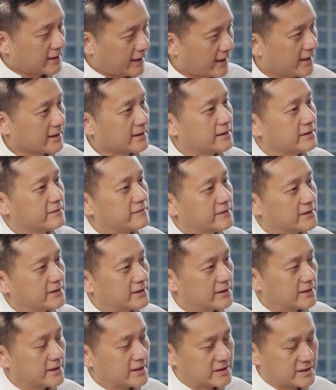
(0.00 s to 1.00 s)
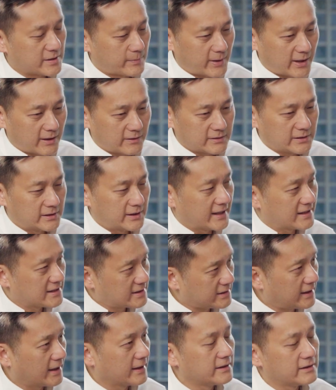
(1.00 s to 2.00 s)
caregiver, it's about the
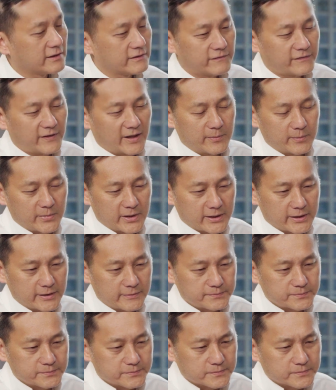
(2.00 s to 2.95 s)
extended family.